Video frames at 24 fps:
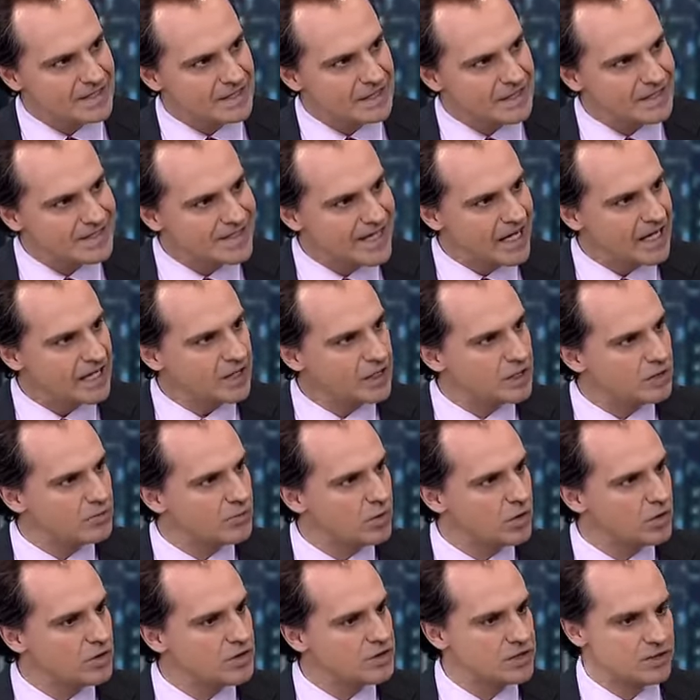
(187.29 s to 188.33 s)
Italian
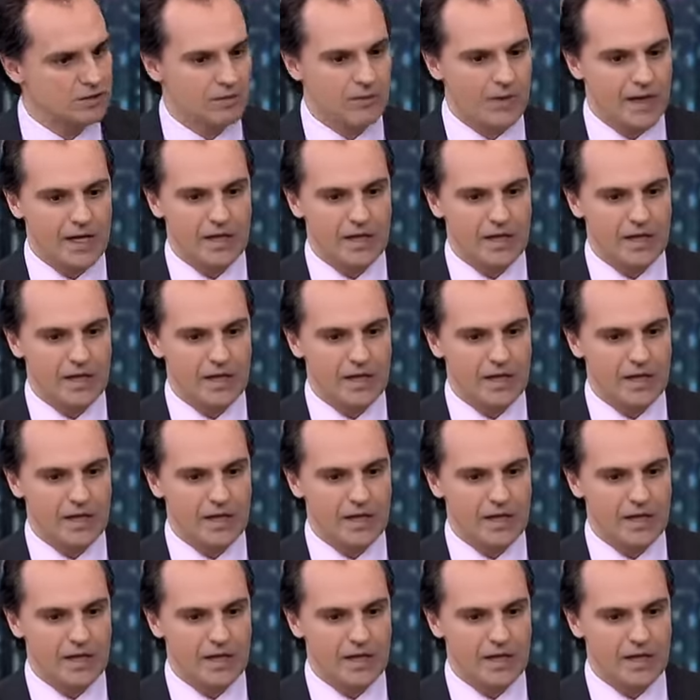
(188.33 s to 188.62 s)
bonds,